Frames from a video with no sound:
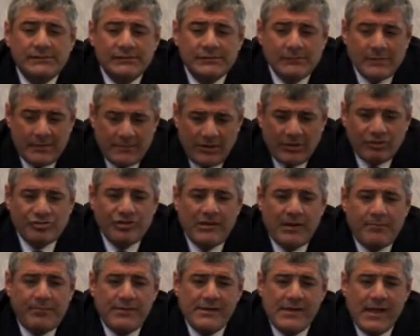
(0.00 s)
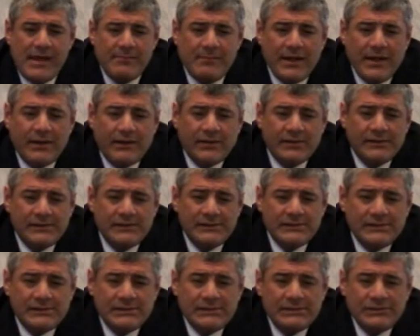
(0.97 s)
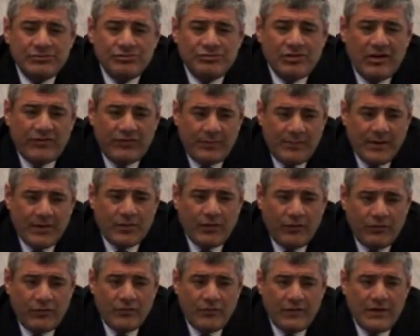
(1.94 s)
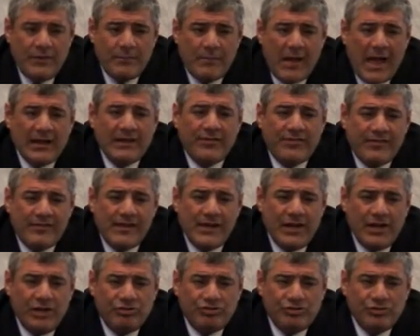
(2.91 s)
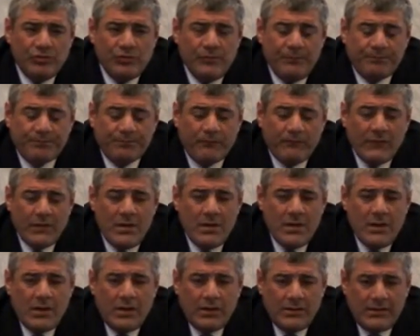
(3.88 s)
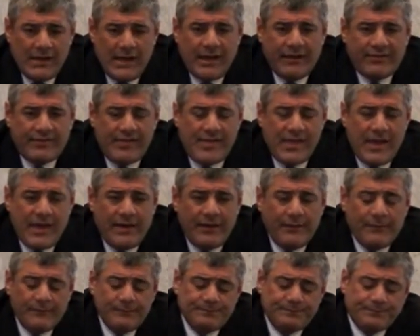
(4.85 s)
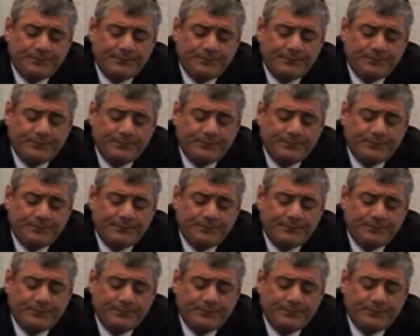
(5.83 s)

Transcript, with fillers: It was mamash an epidemic, just because of immodesty issue. Next thing,